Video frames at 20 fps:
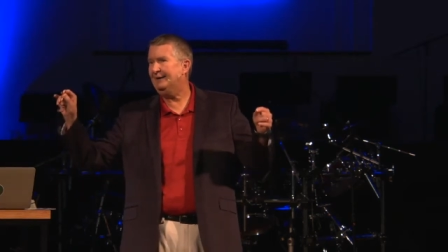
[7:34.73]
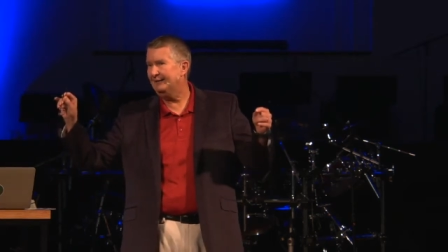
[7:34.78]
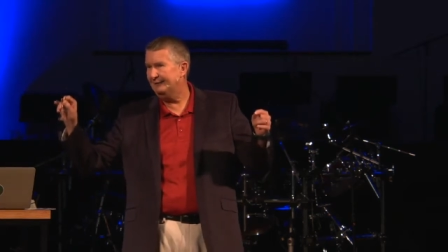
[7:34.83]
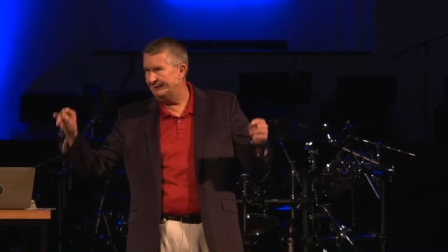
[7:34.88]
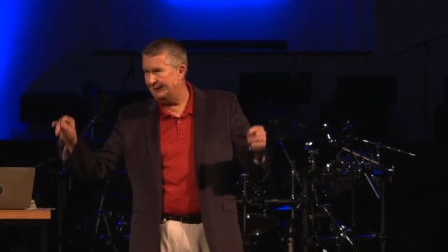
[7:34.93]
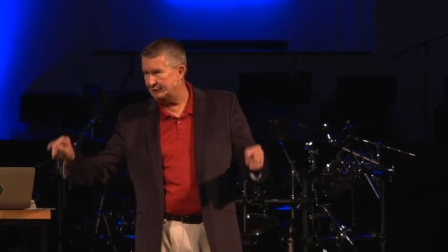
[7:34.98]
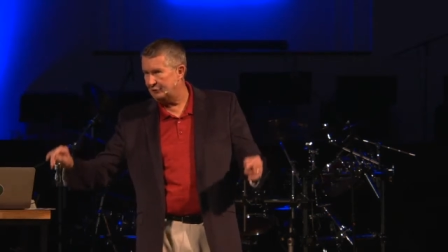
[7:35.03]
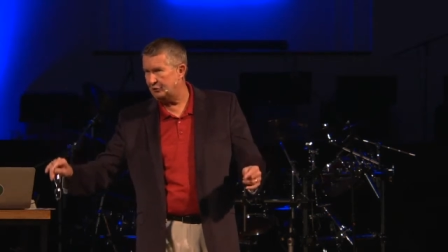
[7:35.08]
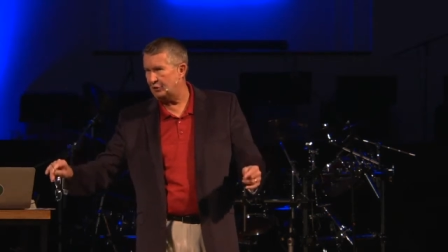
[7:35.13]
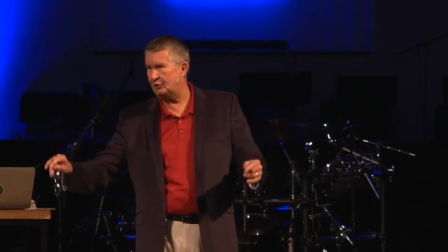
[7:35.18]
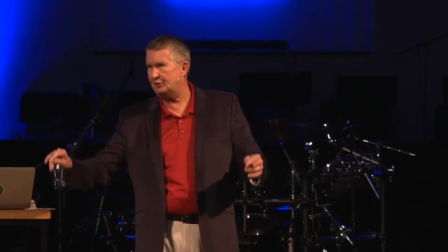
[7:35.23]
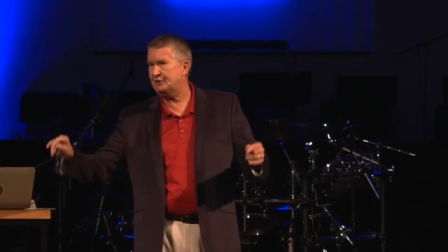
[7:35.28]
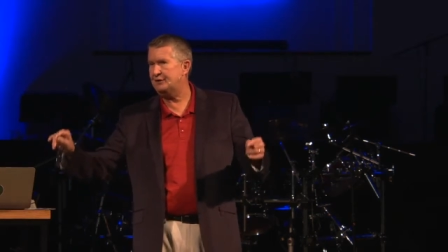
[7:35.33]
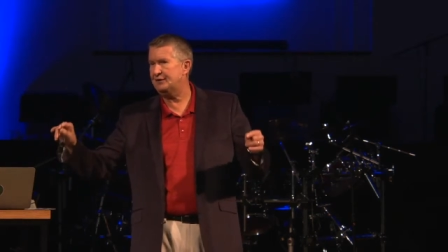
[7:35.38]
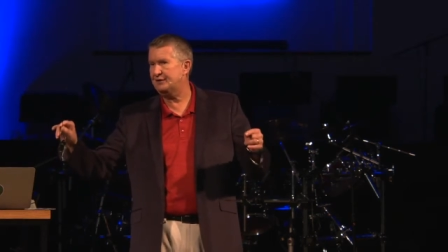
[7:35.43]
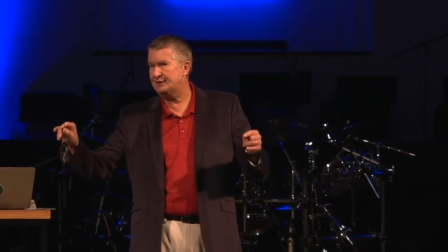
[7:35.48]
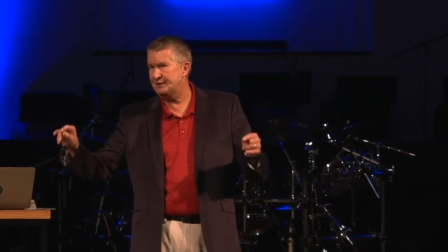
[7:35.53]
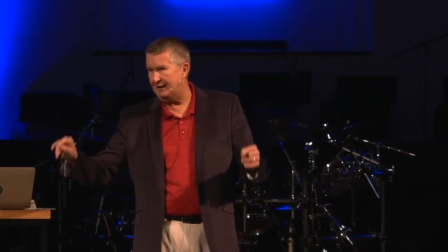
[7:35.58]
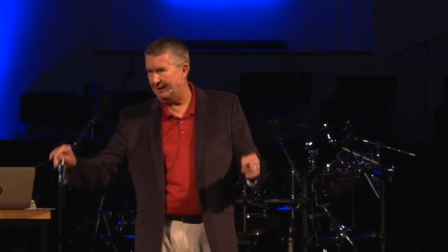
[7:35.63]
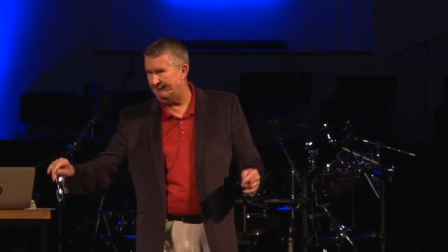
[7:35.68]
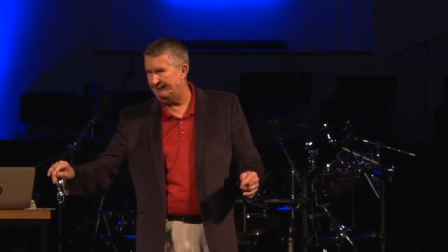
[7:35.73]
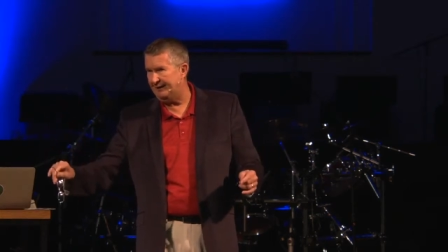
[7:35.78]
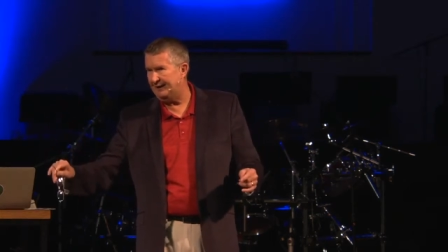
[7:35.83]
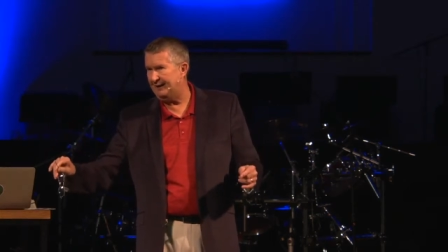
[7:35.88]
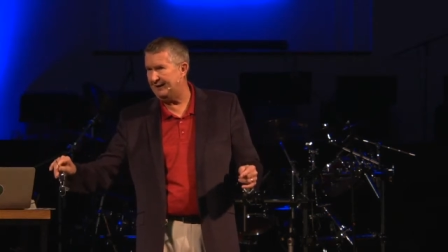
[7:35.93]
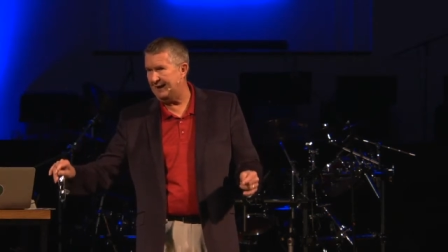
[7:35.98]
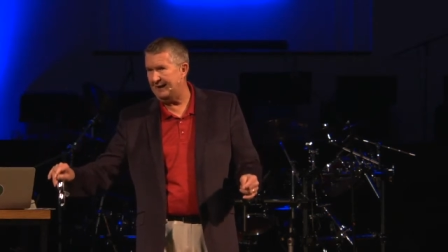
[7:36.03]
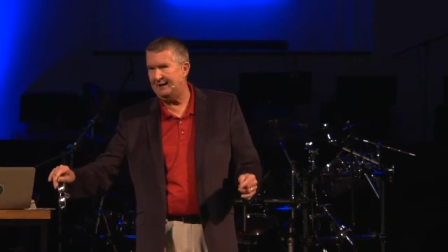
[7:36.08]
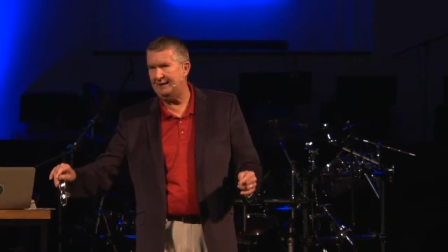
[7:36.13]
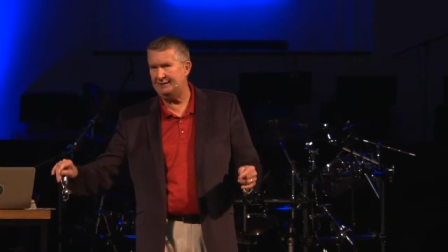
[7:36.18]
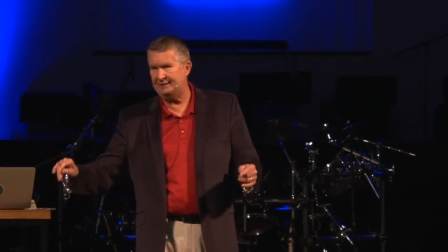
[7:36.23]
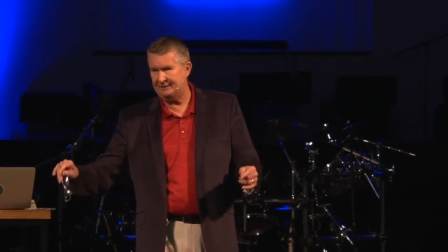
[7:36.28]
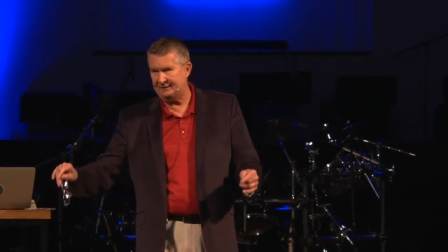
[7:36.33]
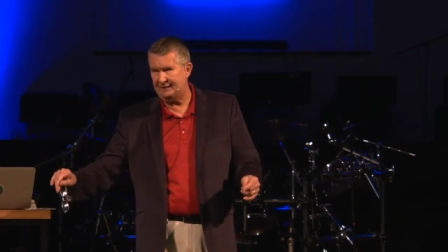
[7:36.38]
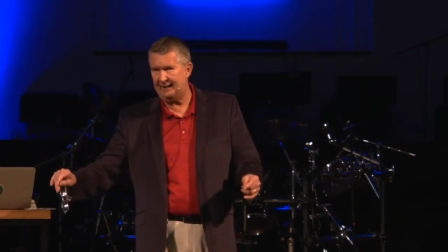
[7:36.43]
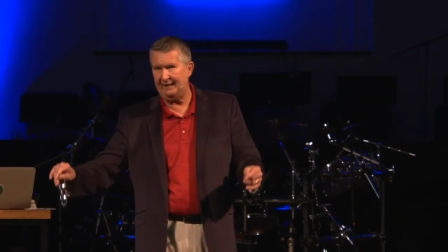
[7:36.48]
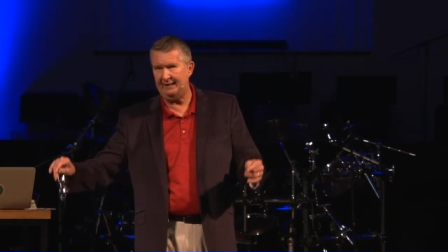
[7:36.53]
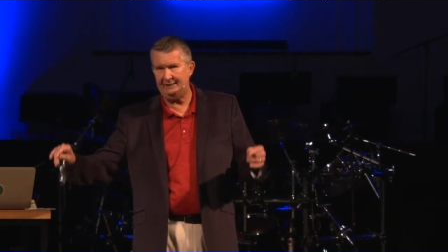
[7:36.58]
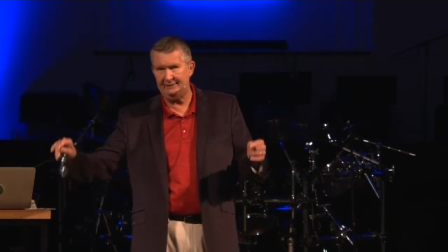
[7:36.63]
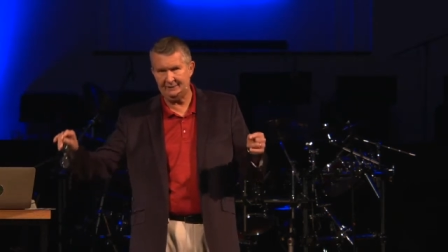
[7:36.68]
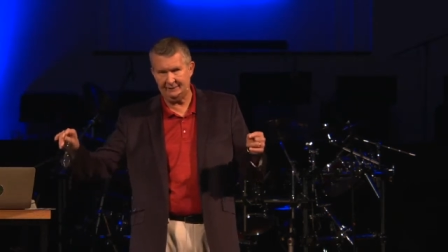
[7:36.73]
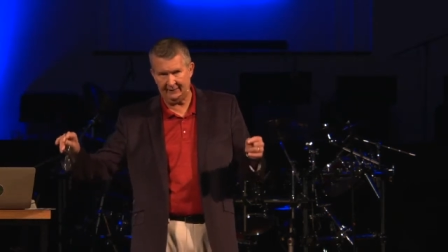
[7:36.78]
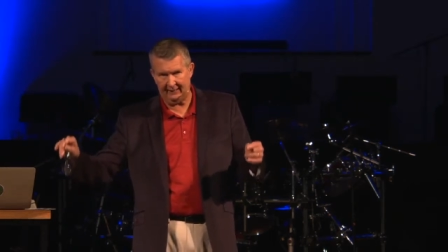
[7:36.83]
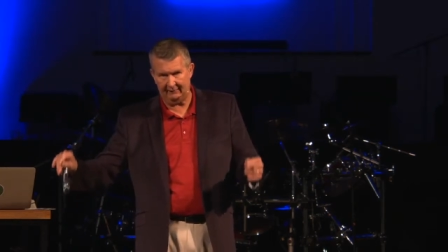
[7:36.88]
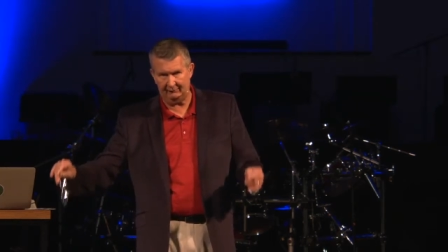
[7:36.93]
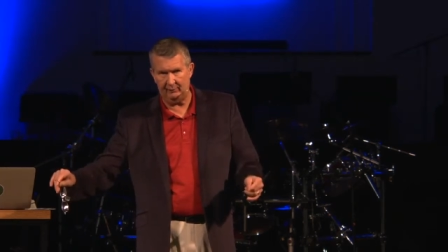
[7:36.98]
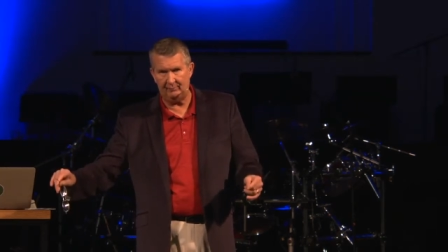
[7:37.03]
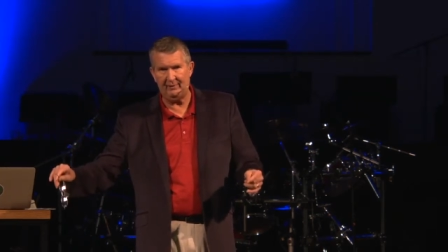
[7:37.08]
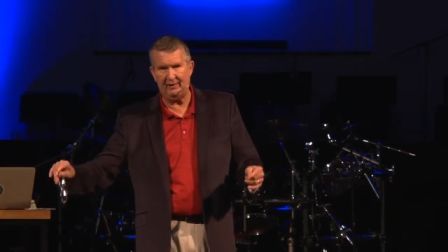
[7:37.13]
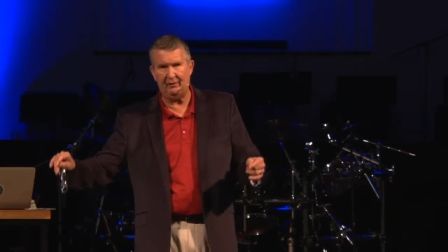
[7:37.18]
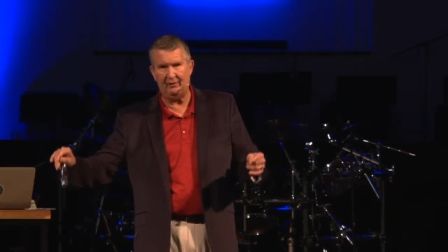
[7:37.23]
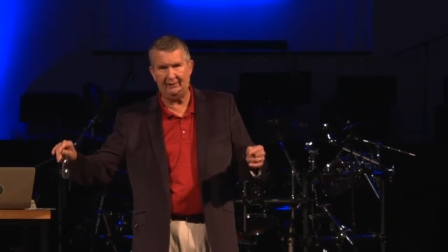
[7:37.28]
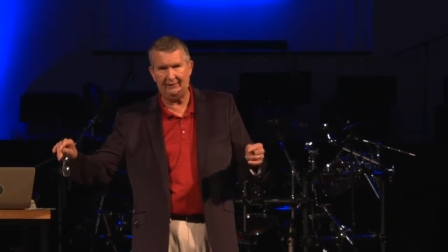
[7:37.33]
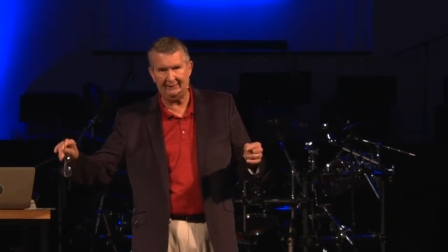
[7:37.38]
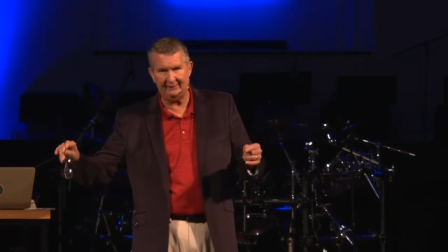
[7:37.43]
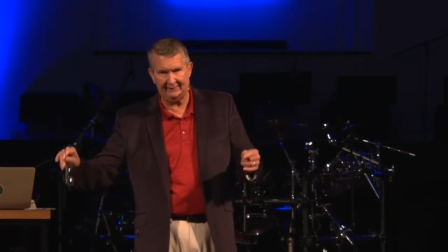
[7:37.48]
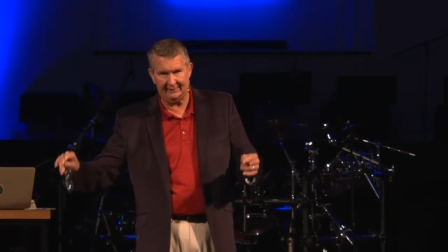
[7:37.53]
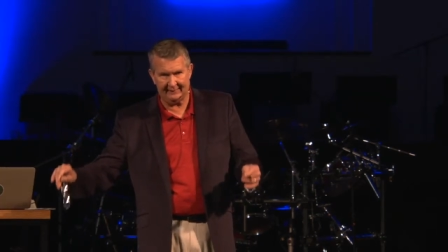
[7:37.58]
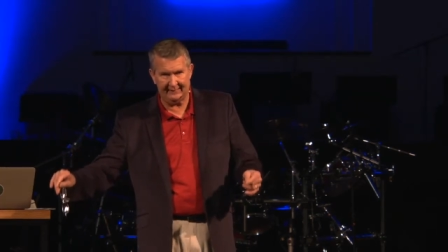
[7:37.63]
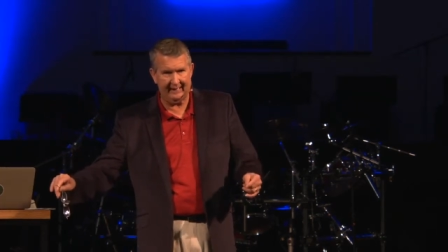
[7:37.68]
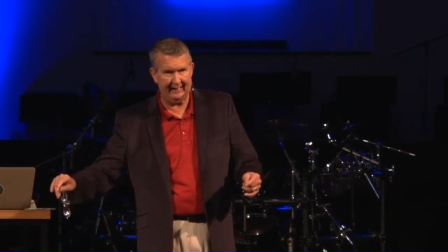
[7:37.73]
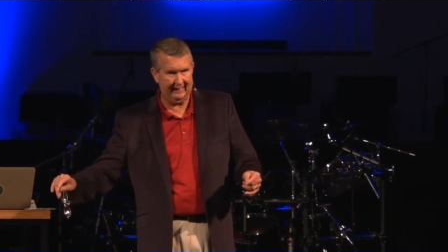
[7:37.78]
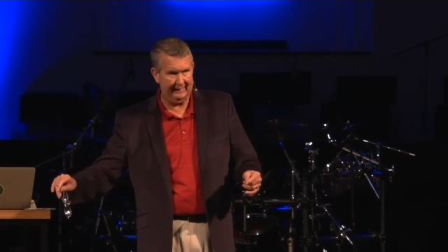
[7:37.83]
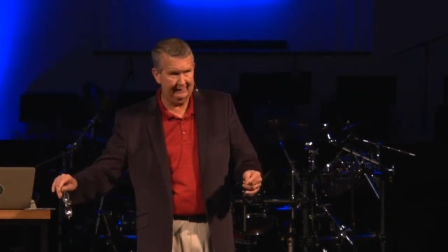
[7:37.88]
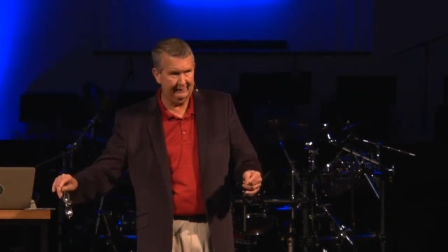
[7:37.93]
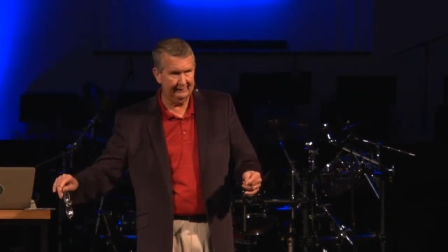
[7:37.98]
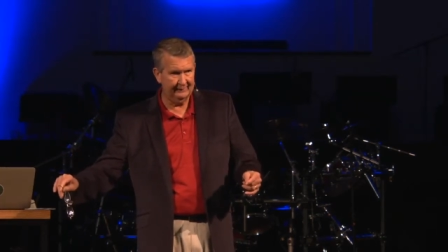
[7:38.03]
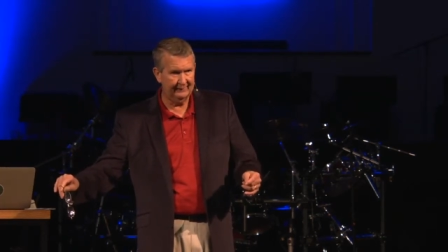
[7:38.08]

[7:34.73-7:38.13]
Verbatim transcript: the churches of the United States of America today.